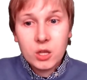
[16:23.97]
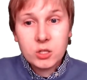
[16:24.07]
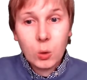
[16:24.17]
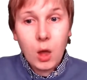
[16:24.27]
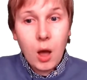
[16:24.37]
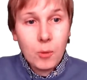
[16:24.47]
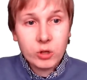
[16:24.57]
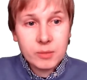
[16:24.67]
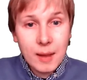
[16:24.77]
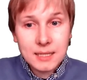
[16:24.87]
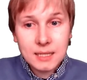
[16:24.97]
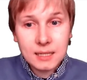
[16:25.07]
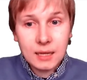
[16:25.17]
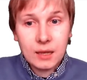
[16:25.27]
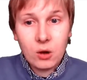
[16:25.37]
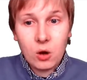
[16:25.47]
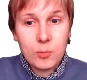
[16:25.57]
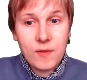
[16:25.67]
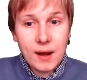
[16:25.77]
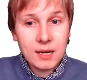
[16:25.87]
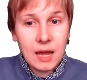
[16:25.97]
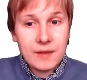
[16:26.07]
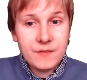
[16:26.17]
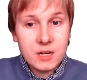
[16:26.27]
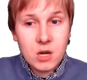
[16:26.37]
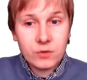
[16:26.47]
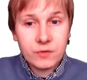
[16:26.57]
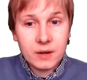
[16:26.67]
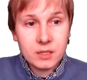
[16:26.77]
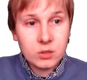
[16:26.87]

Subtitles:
to alarm automatically or provide a live video feed